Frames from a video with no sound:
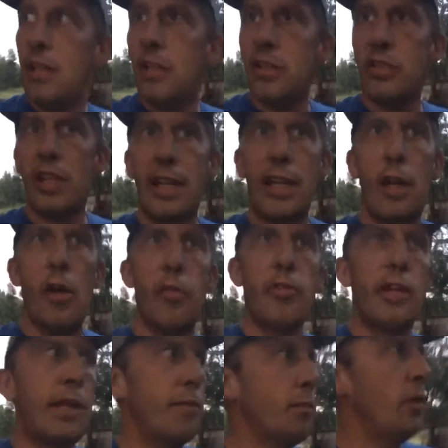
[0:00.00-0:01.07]
shake it
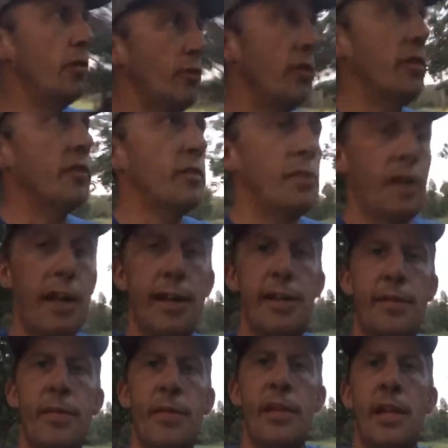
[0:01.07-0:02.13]
off, keep moving, right?
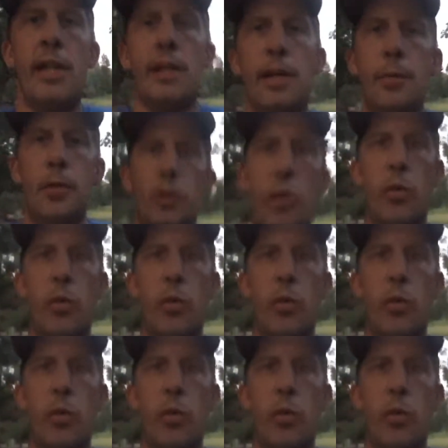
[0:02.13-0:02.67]
Let me do